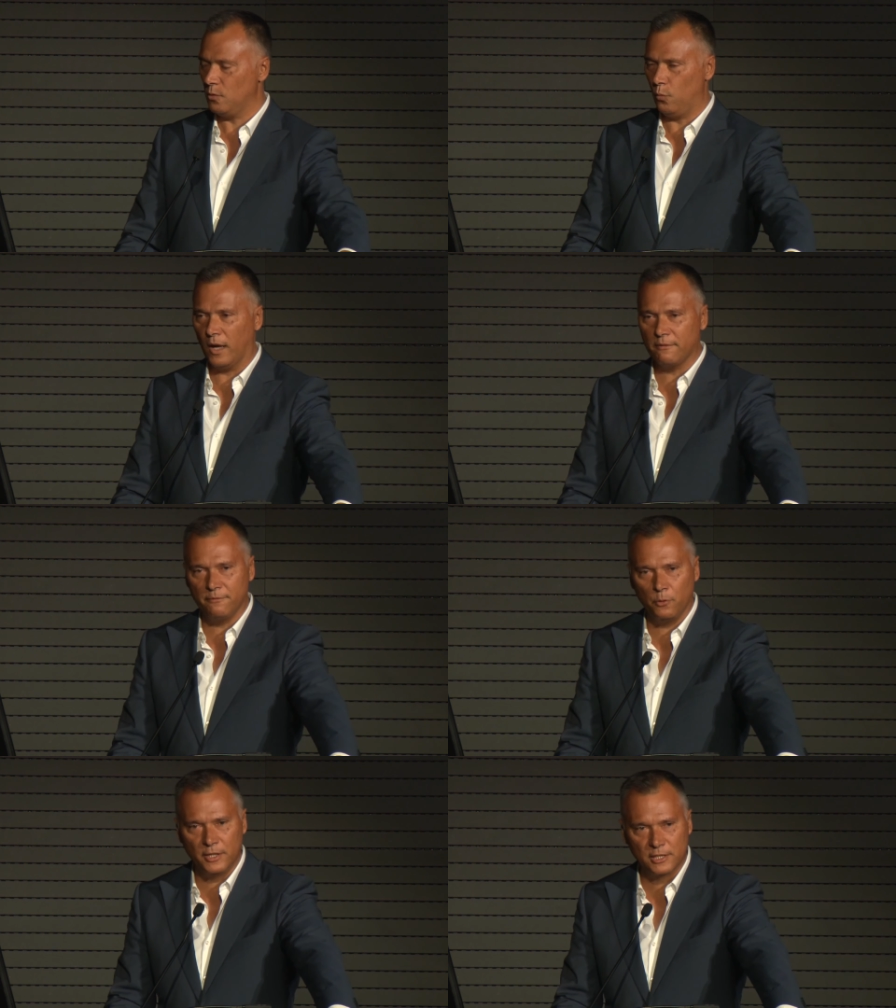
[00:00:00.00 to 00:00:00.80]
One
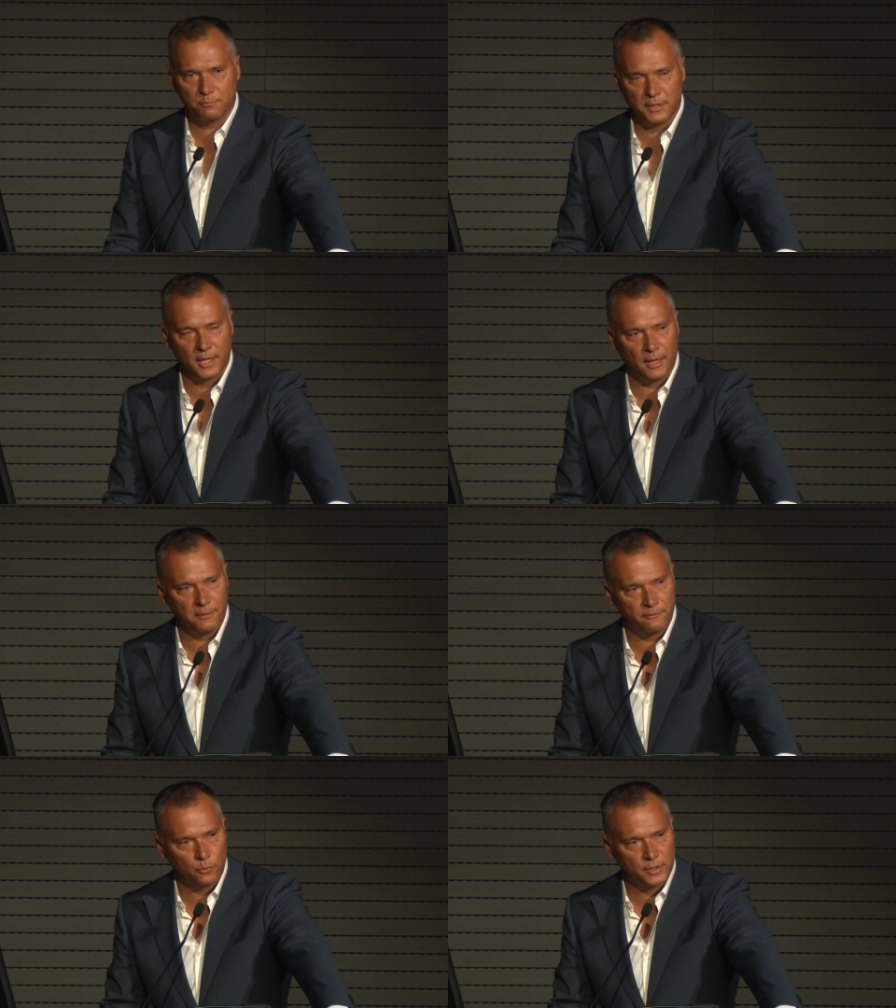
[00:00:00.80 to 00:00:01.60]
voice became
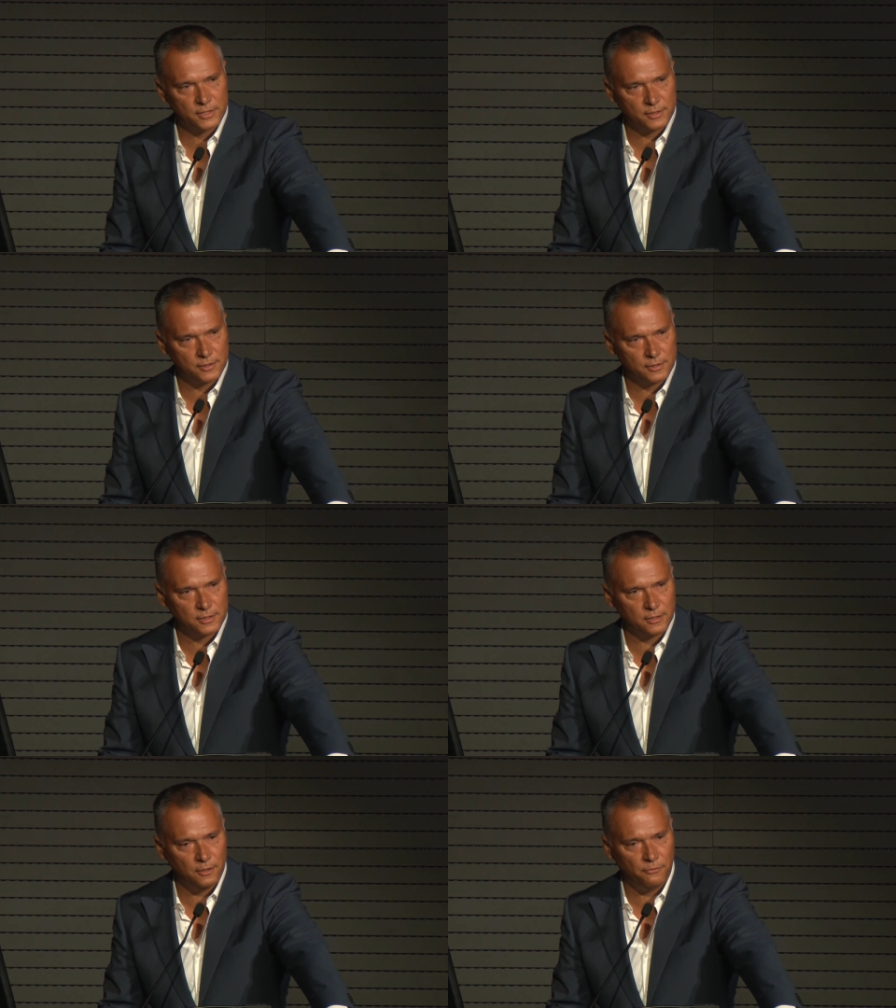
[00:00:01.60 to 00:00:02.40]
the
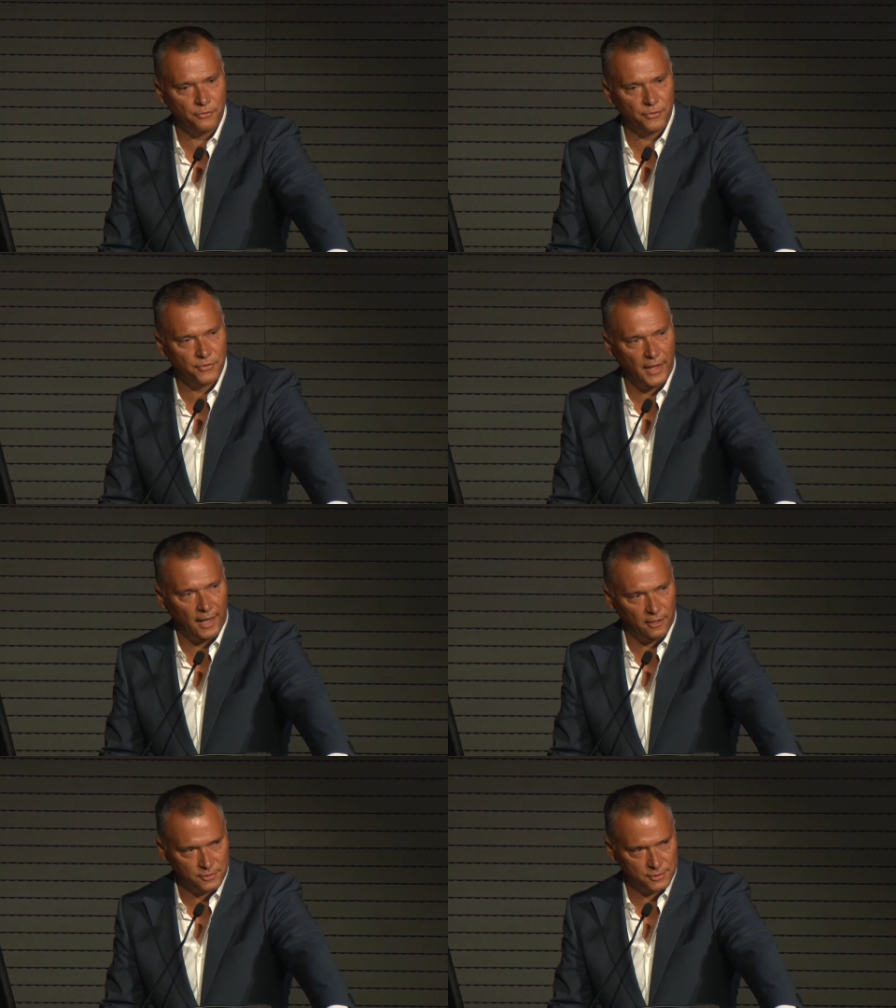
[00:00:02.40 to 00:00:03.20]
voices of
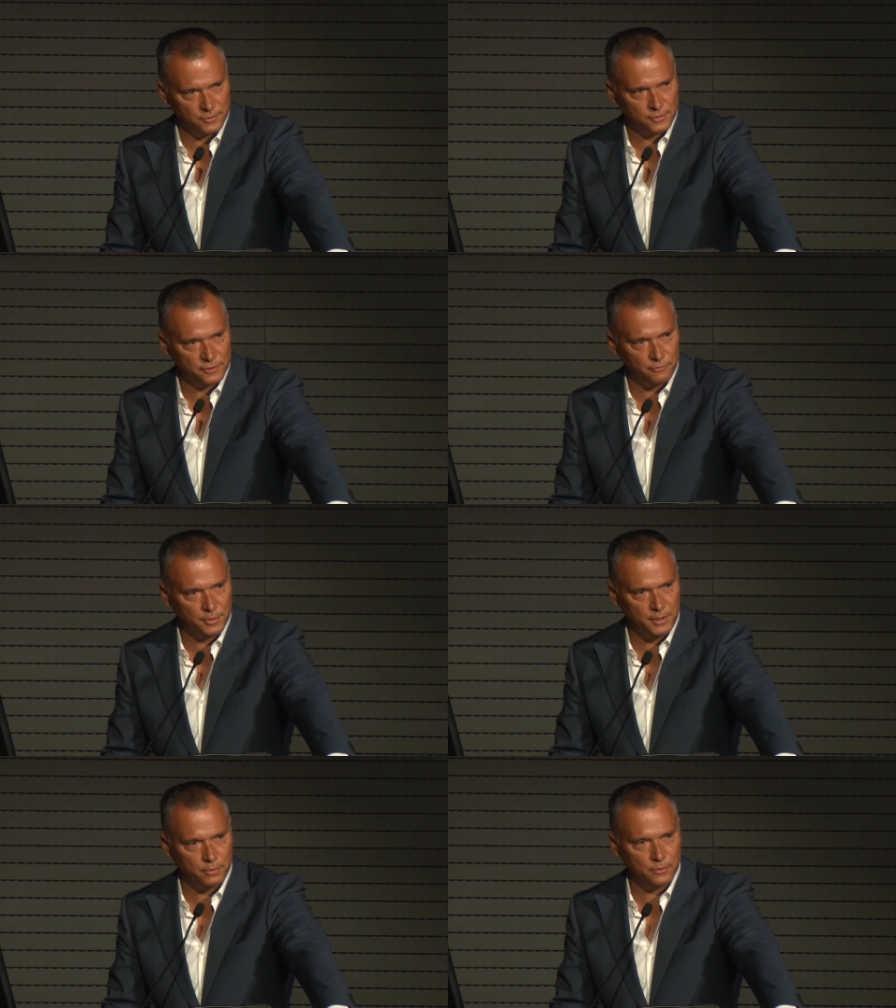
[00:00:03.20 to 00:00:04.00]
thousands of
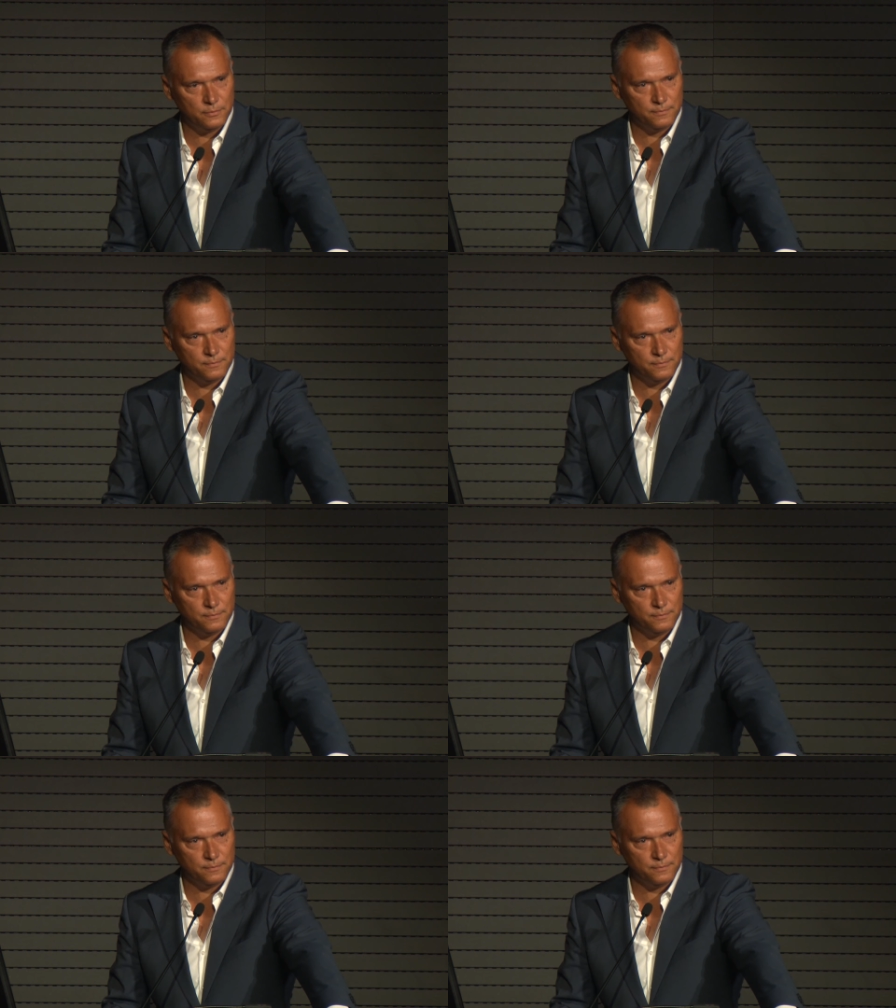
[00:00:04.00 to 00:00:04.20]
people.